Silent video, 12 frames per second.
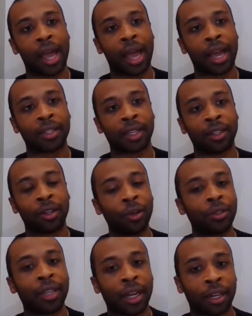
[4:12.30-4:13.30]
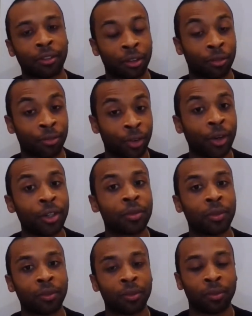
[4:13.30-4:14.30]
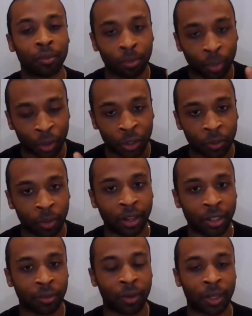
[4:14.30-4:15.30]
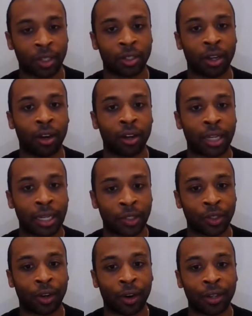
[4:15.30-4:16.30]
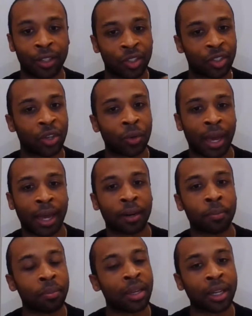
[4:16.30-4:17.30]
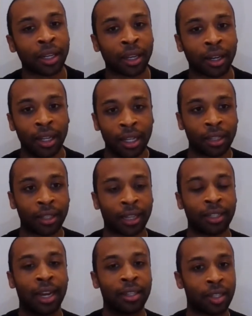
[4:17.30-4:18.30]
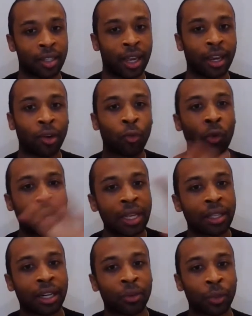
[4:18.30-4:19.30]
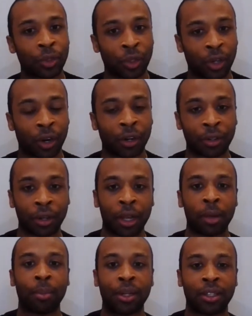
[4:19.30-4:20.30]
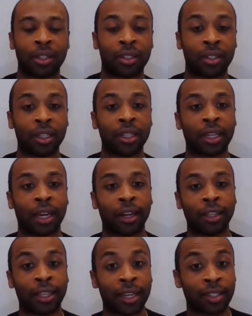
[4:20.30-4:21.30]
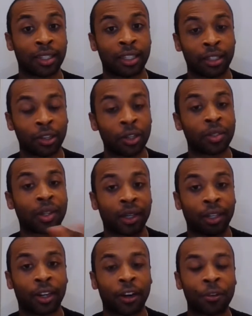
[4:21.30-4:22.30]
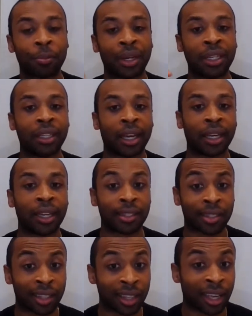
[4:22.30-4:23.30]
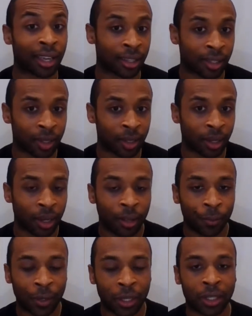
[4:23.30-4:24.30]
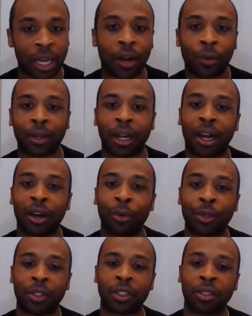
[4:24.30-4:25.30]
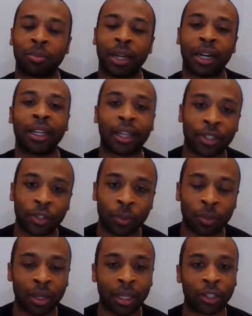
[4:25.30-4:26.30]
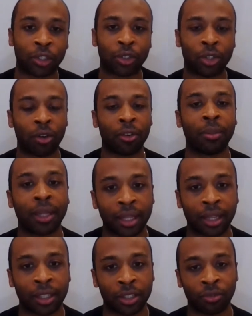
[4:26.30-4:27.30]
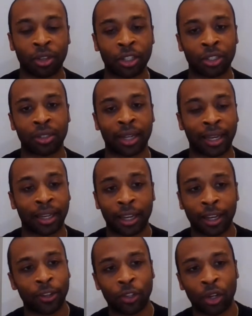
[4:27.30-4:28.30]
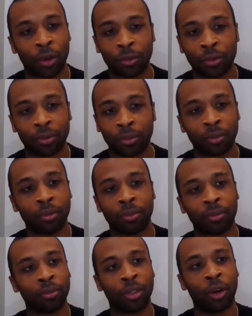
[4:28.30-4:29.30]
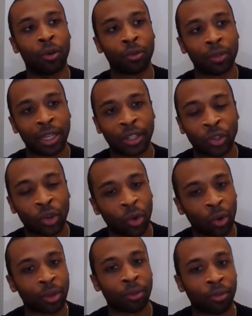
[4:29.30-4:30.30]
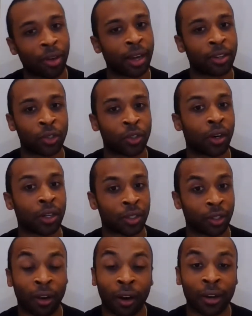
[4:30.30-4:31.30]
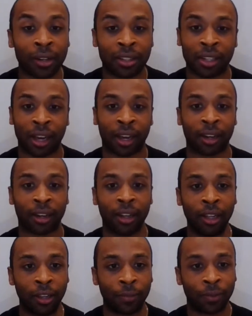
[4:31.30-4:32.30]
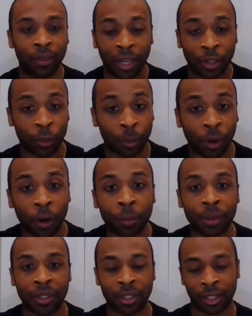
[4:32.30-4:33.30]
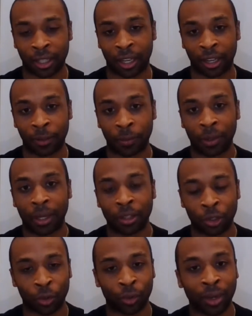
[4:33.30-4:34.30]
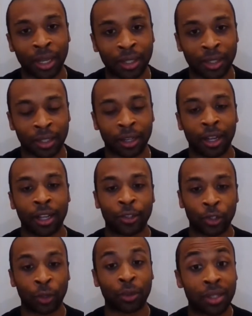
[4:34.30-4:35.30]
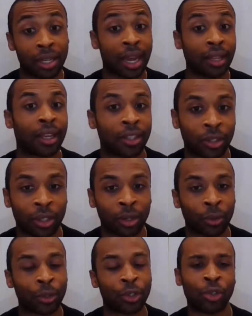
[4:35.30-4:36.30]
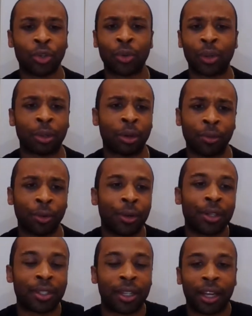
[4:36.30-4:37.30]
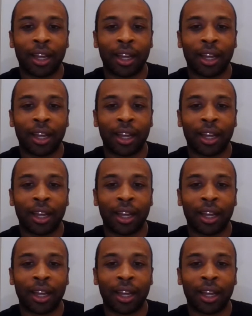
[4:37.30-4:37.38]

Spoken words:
as I looked at it, the first perspective I saw it as a curtain still had a meaning. That not to take away that it was a curtain, but to see that, yes, it looks like a curtain, but yet it's this, is how God was explaining it to me and showing me that this vision, like, don't ignore the fact you saw it as a curtain, Zach. There's a purpose in that, and there's a reason. So take that to the Lord too. And of course,